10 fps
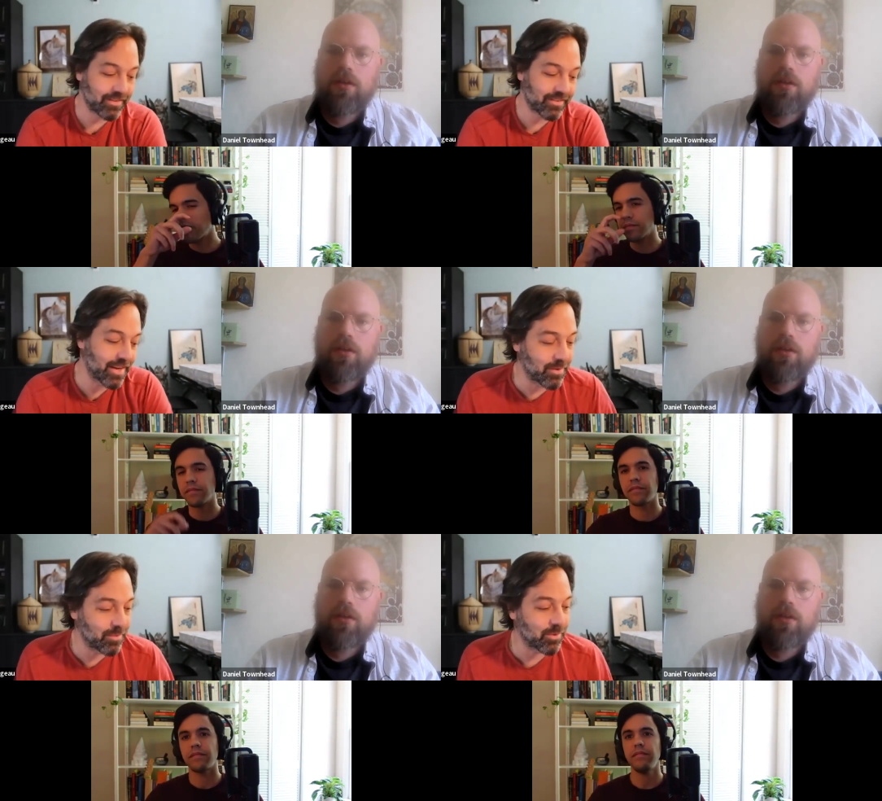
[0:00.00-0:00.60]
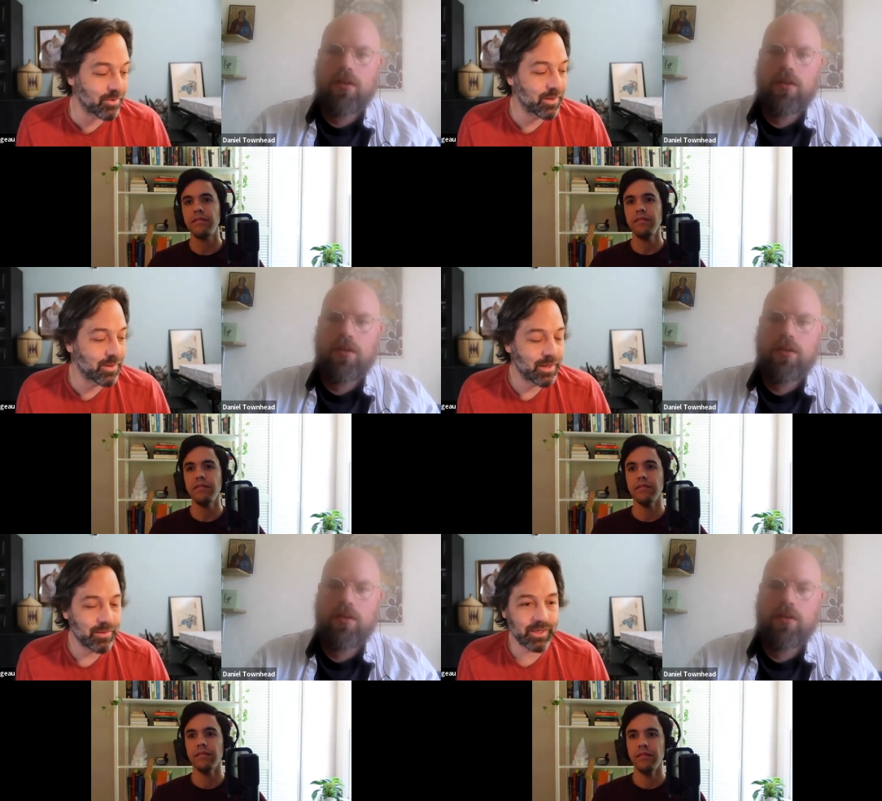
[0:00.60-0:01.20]
Speaker 1: inevitable
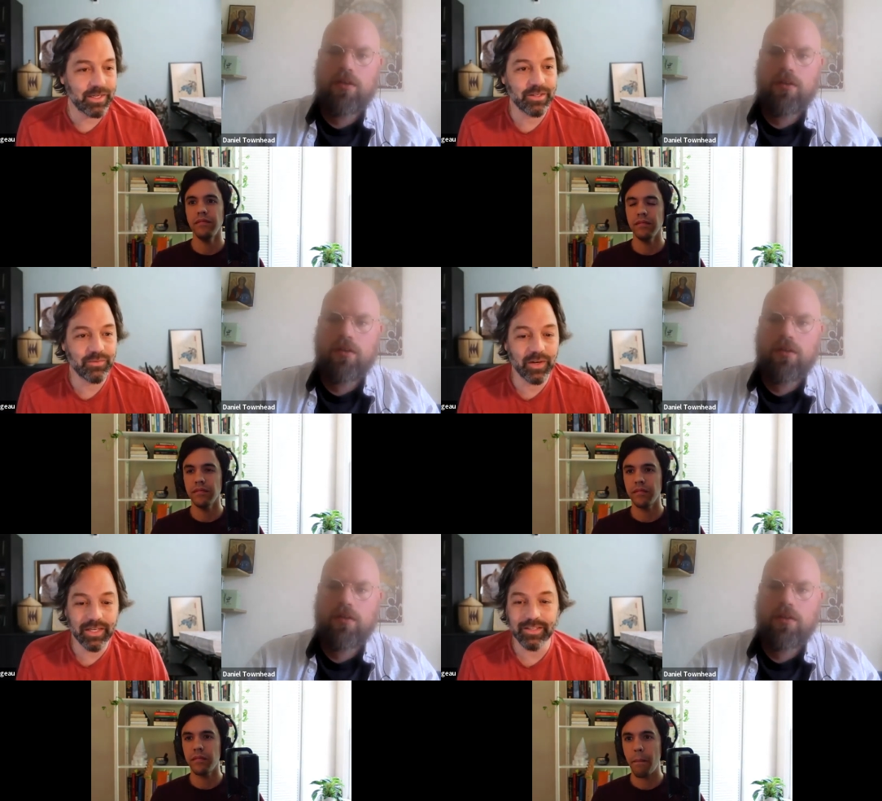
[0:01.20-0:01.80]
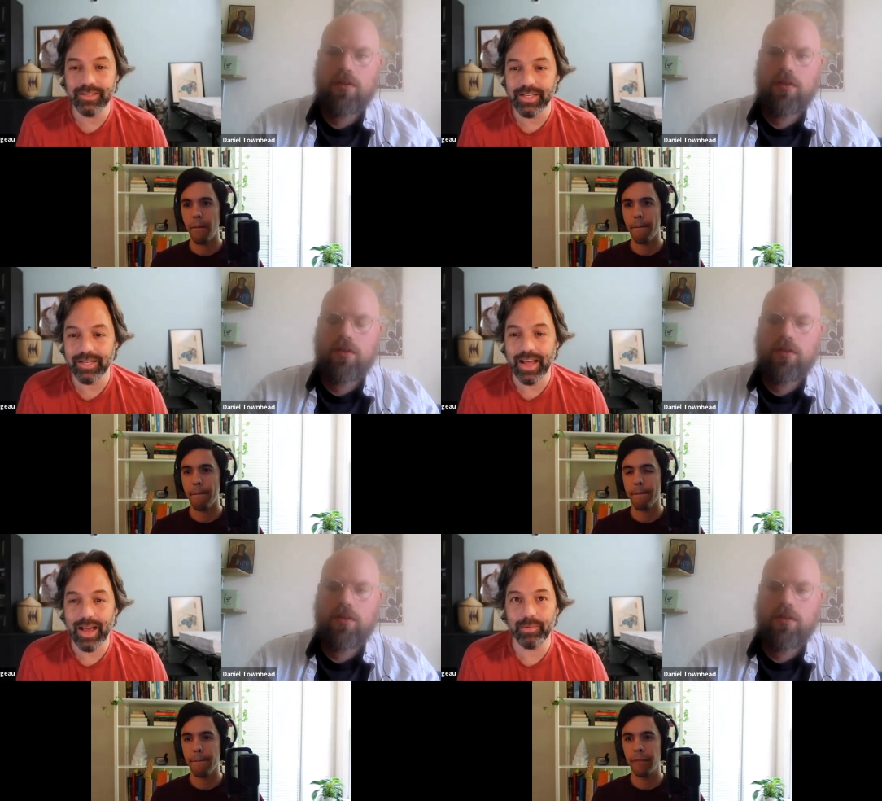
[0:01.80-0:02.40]
but it's just funny to see it
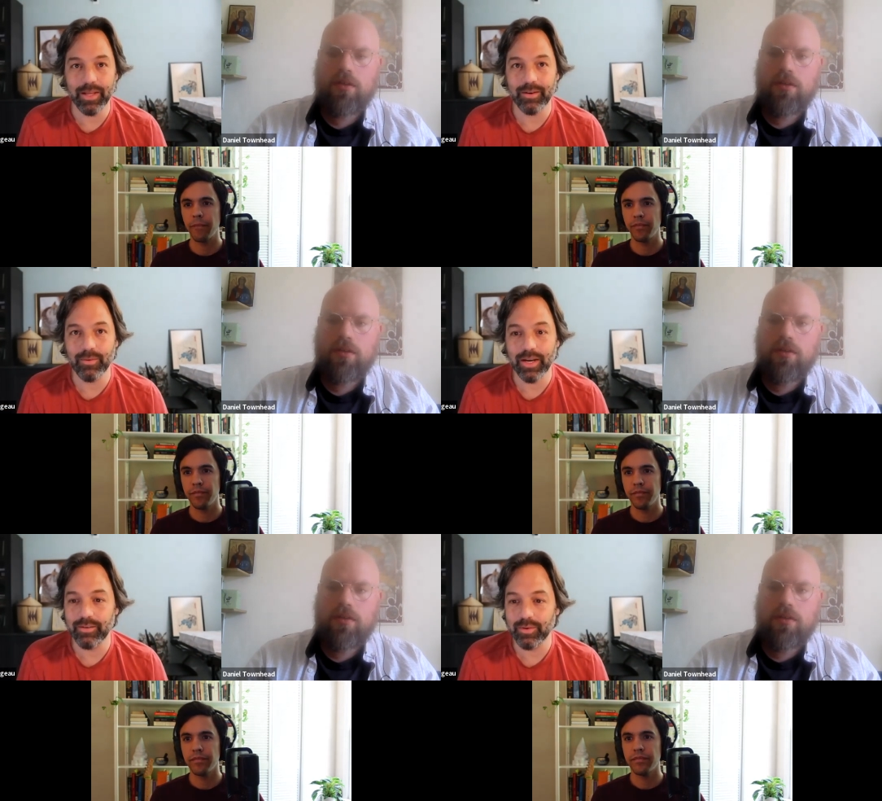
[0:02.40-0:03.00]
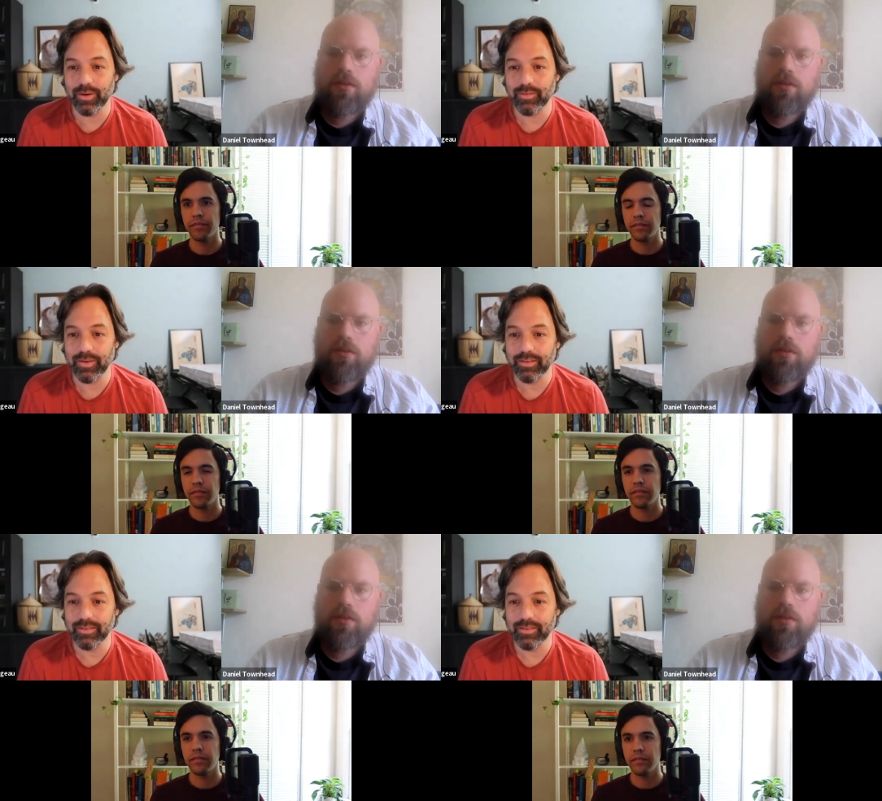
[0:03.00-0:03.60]
happening right in front of
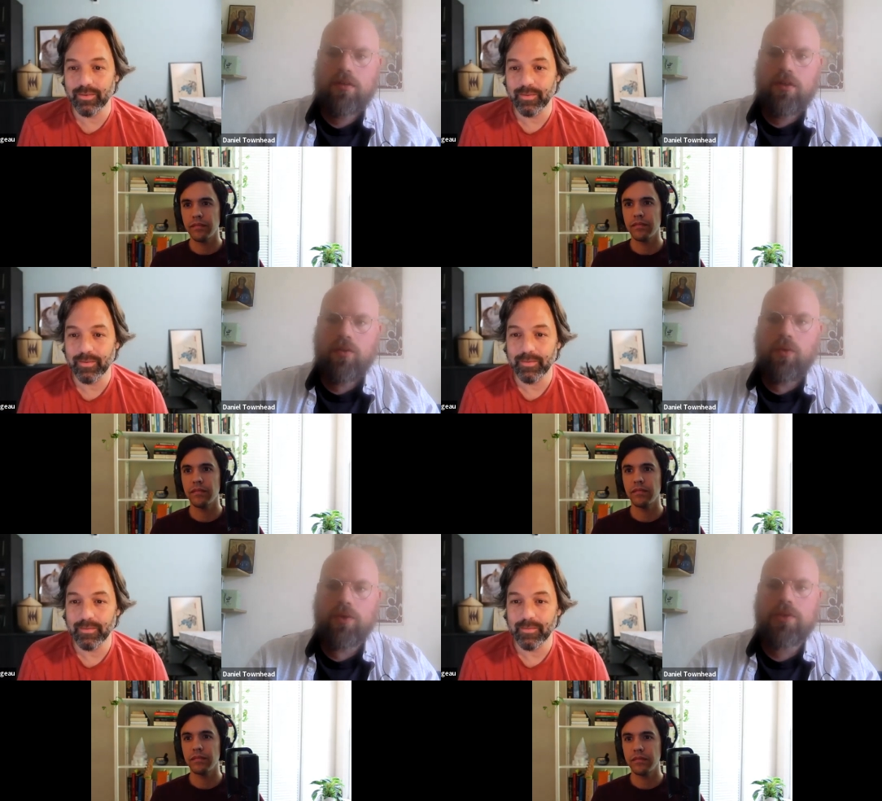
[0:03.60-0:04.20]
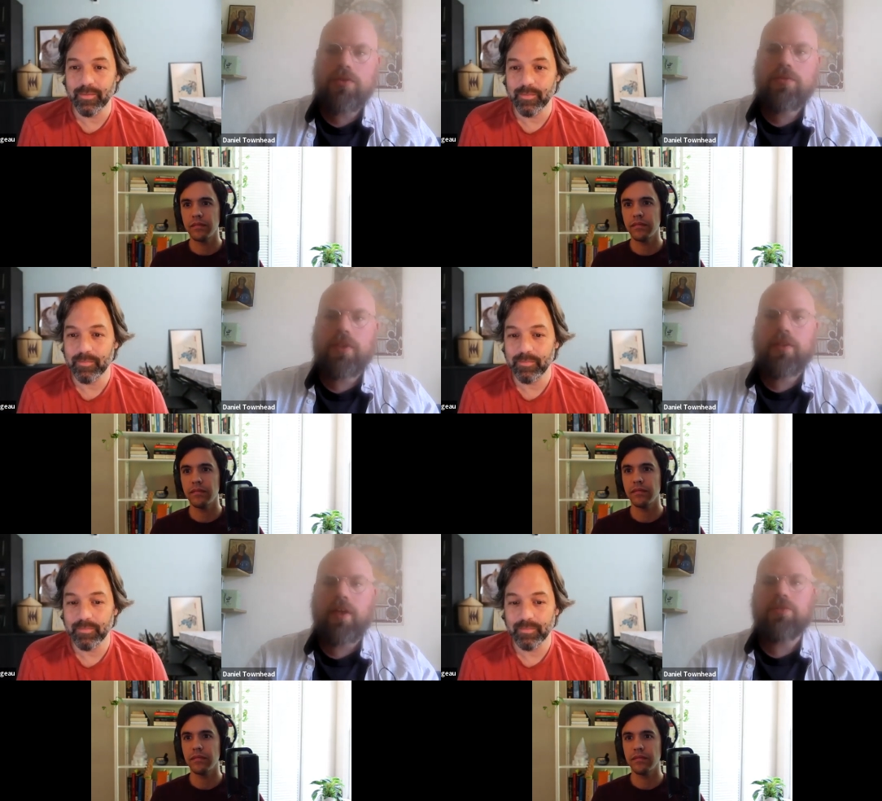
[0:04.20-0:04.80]
us.
Speaker 2: What do
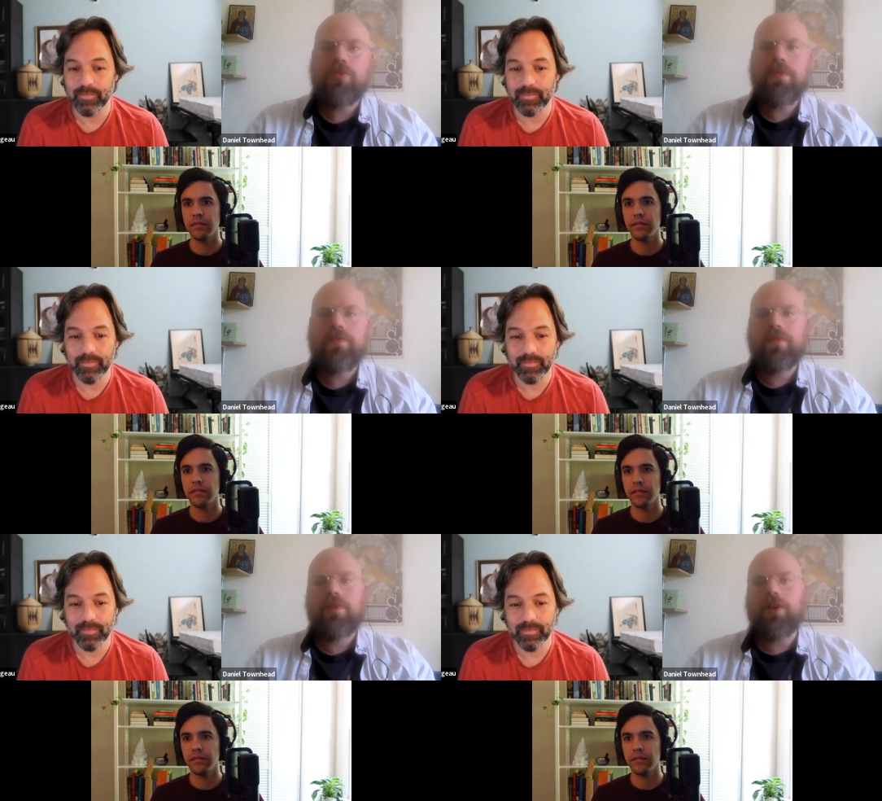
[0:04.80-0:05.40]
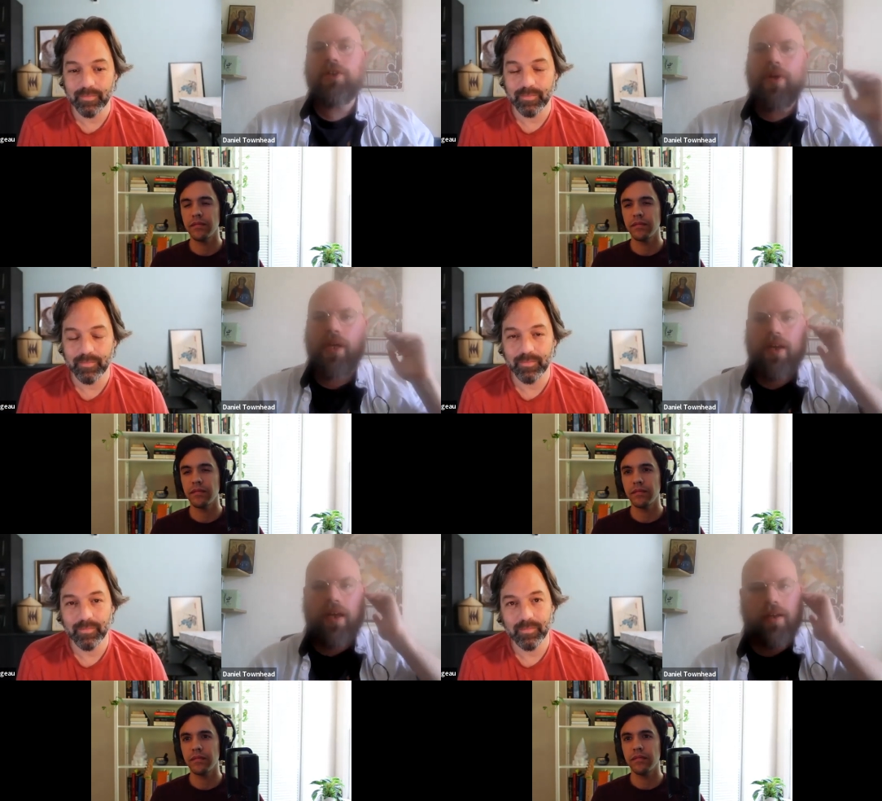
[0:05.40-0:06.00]
you now that we've got you
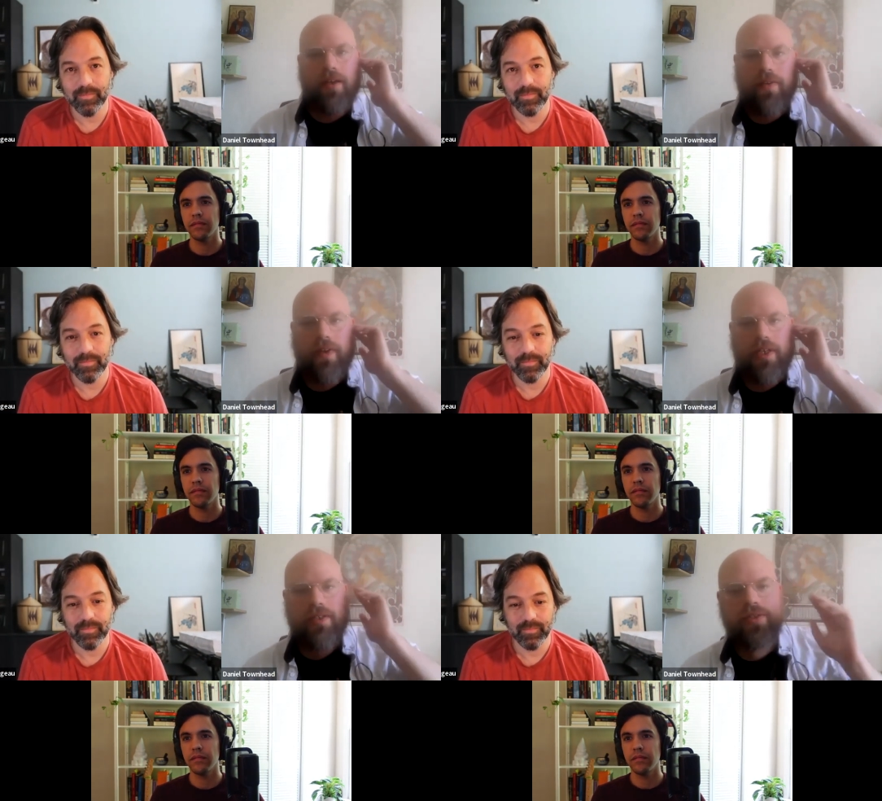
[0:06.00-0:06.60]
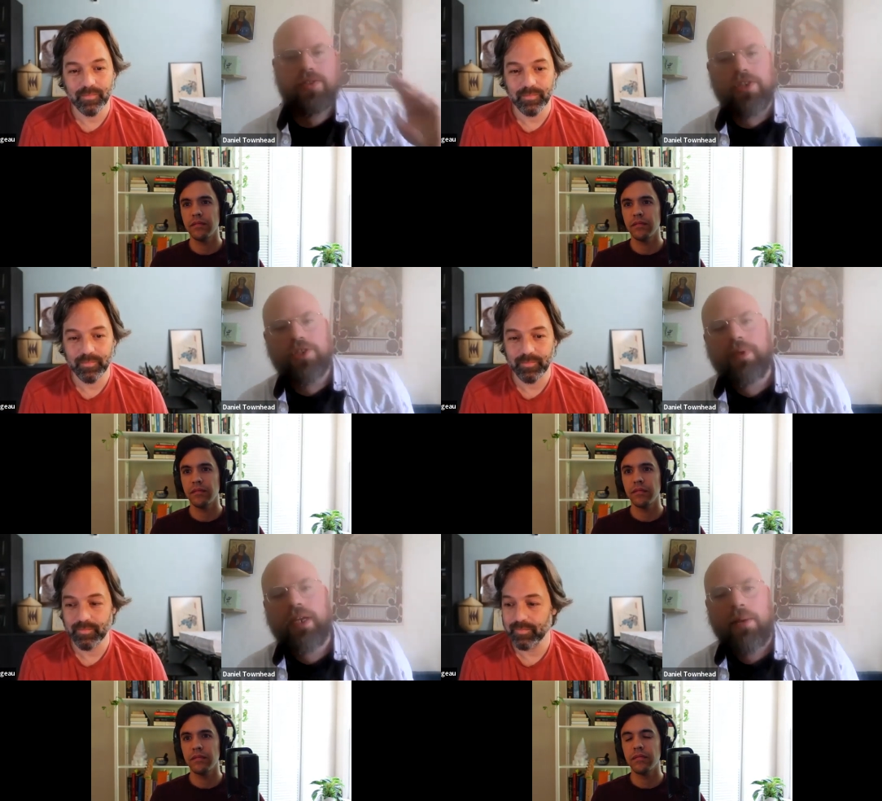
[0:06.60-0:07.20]
here? Like, and this has
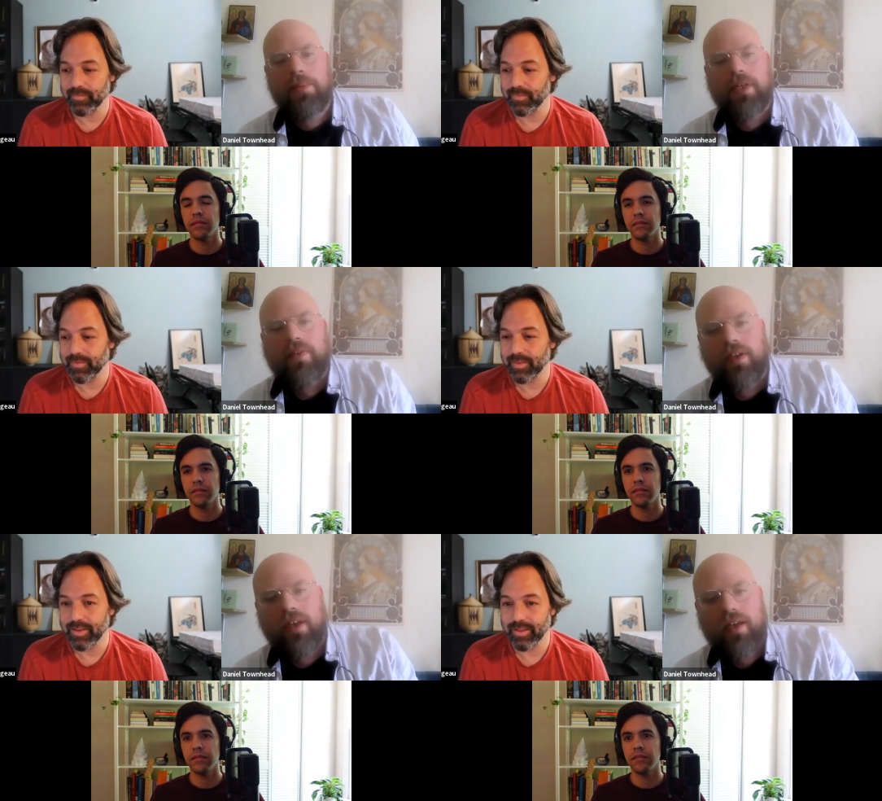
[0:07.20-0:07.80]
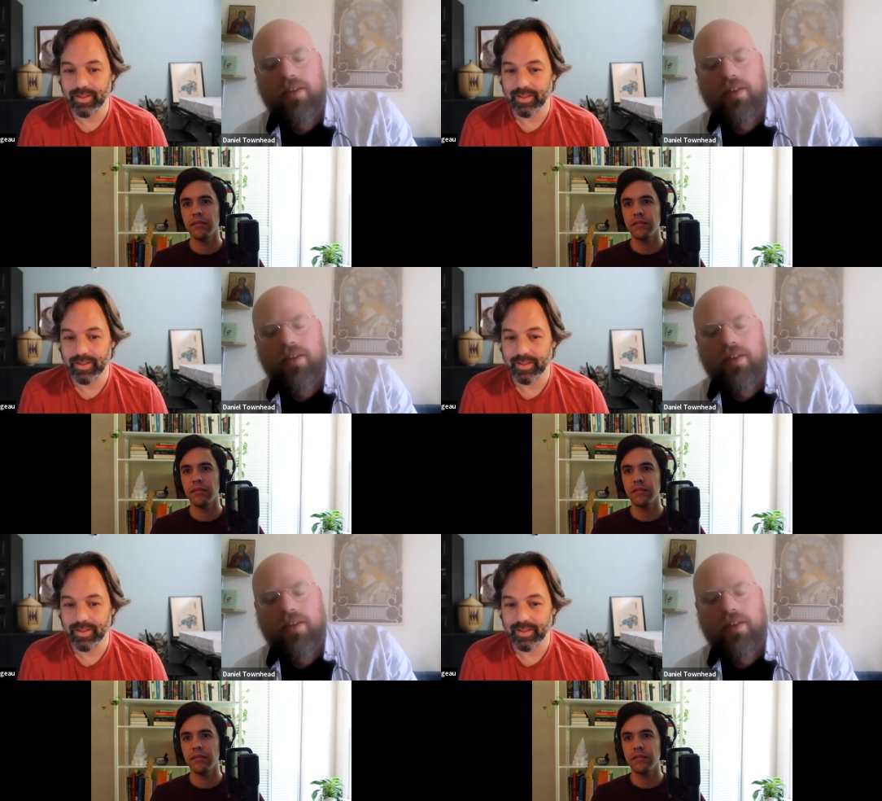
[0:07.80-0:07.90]
just been happening in the